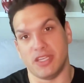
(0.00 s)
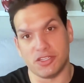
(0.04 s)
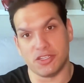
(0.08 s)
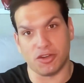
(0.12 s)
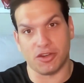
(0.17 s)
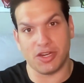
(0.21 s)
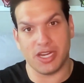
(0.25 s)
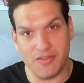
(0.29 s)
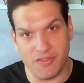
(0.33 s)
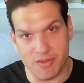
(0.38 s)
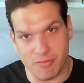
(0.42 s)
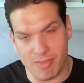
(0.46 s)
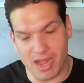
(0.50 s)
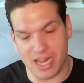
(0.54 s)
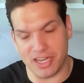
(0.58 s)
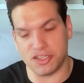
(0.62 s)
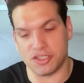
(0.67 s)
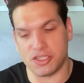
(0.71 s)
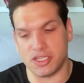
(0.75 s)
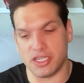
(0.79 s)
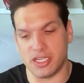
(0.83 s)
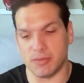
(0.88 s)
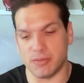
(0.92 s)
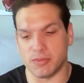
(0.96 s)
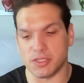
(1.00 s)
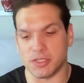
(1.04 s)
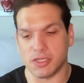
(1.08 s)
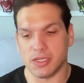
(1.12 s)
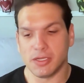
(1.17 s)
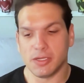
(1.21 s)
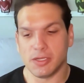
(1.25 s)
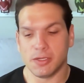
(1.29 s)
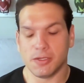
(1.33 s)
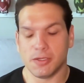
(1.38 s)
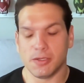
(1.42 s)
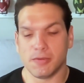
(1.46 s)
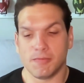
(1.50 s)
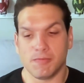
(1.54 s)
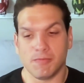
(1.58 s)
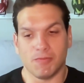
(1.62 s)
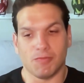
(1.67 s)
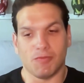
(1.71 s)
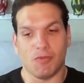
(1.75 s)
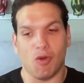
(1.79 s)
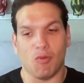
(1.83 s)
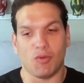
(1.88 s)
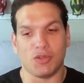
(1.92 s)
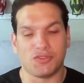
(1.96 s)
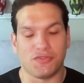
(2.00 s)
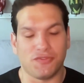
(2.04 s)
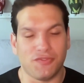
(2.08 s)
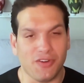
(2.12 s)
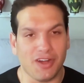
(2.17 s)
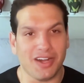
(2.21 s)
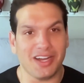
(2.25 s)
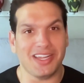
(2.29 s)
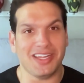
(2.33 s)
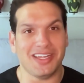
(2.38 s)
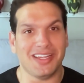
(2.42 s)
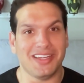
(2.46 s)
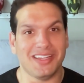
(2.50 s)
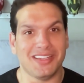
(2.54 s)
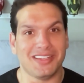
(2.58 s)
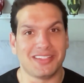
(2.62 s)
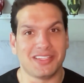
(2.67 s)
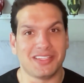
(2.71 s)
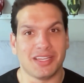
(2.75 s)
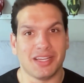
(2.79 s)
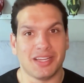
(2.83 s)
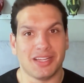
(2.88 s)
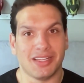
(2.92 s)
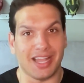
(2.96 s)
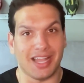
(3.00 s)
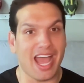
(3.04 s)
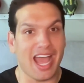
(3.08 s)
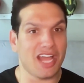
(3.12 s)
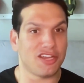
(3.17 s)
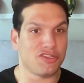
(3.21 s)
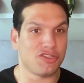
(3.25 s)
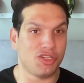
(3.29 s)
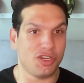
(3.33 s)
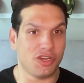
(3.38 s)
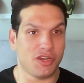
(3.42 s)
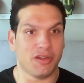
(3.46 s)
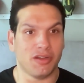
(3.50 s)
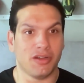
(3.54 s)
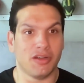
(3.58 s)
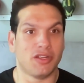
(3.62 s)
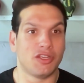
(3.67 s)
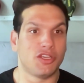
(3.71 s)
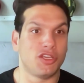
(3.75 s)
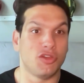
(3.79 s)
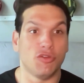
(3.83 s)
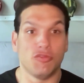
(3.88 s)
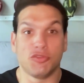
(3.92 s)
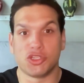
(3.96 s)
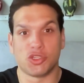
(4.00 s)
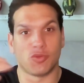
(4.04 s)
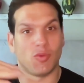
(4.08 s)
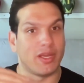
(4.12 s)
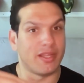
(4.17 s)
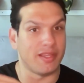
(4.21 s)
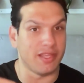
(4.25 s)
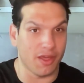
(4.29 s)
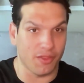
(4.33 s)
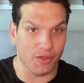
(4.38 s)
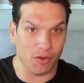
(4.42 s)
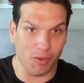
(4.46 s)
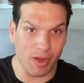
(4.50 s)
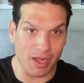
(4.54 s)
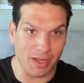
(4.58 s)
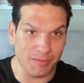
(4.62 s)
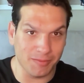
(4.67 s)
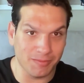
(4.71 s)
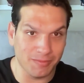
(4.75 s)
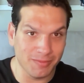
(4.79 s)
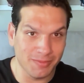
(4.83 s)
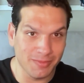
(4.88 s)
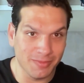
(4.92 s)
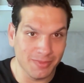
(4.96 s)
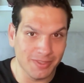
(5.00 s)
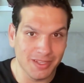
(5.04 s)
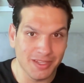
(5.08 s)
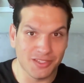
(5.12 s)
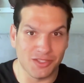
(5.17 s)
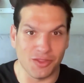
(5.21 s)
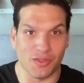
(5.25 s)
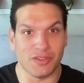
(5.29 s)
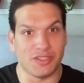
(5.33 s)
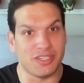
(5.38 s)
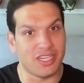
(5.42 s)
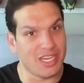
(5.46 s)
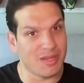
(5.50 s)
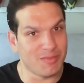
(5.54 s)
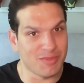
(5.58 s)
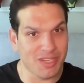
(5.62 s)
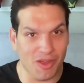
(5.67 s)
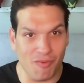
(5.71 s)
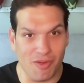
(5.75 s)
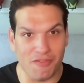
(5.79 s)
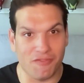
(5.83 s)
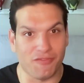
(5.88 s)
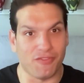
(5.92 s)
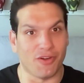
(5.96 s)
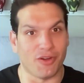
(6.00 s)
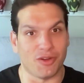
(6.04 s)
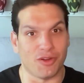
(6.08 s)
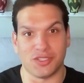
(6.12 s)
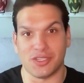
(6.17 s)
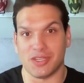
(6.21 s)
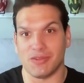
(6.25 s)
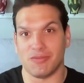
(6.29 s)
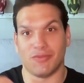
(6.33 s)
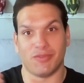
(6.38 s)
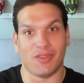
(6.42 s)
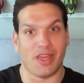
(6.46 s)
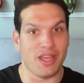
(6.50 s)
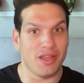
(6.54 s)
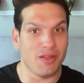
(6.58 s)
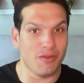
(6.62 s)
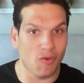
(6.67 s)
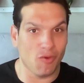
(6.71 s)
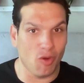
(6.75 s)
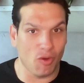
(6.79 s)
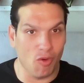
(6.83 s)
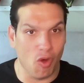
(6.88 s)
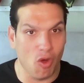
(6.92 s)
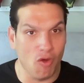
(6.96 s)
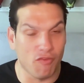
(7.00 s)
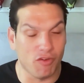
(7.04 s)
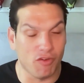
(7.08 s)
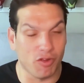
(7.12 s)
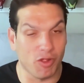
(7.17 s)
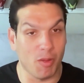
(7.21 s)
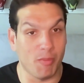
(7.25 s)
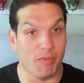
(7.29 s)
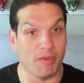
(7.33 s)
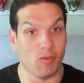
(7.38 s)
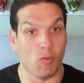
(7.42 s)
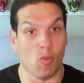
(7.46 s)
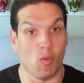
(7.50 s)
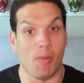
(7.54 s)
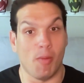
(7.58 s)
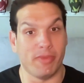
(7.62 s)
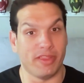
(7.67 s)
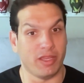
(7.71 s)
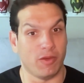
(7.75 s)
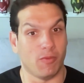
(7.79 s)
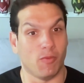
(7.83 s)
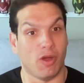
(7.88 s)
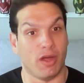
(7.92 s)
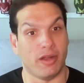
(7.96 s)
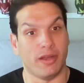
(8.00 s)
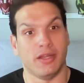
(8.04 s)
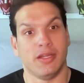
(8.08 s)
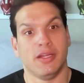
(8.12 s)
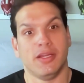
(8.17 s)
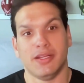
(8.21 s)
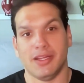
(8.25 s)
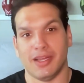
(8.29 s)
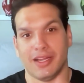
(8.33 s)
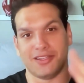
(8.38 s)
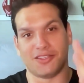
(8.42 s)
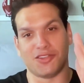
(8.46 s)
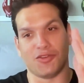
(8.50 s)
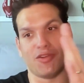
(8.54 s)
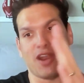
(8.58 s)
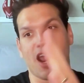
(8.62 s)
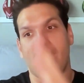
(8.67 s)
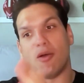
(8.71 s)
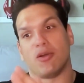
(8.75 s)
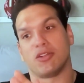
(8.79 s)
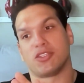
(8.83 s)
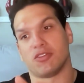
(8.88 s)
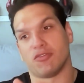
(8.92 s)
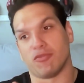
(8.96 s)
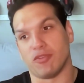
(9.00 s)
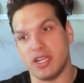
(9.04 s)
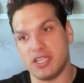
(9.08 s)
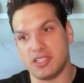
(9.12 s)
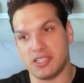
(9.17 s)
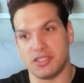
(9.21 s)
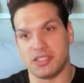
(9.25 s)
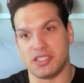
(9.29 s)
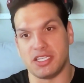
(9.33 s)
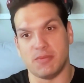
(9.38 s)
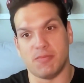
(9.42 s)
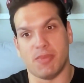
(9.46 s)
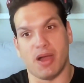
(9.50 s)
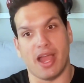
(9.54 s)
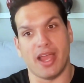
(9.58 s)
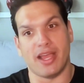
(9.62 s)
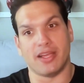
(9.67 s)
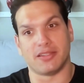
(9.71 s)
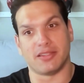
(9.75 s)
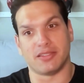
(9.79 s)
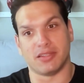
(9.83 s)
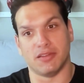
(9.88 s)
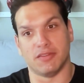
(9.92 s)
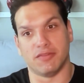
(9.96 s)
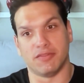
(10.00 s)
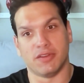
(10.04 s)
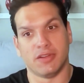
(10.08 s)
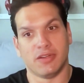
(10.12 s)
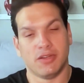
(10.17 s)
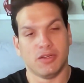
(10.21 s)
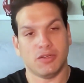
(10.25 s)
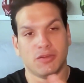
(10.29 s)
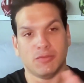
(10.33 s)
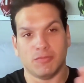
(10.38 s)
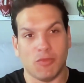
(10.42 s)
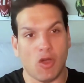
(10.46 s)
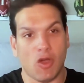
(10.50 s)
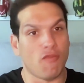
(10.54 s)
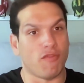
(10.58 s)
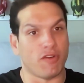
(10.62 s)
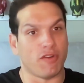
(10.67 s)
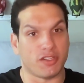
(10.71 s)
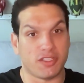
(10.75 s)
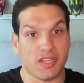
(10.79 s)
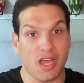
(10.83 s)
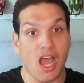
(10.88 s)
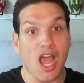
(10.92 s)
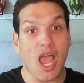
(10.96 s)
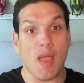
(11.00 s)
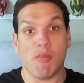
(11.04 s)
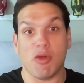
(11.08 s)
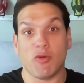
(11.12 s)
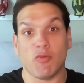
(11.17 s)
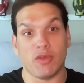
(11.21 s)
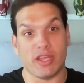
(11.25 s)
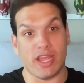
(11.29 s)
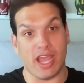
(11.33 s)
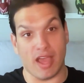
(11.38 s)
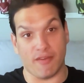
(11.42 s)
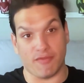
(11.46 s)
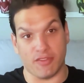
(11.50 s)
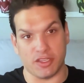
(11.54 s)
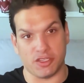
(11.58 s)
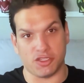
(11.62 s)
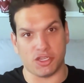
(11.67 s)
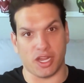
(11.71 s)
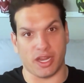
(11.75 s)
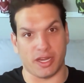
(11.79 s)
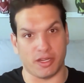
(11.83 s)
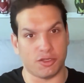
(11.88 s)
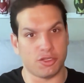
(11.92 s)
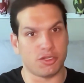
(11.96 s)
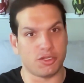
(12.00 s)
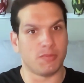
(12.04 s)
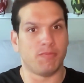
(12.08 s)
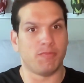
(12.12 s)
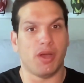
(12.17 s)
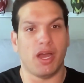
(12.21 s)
These are even match teams. What was funny is last year, huge swing the other way. So the teams that went first, they overwhelmingly won. And so now it's a recency bias of over time when we have this changed.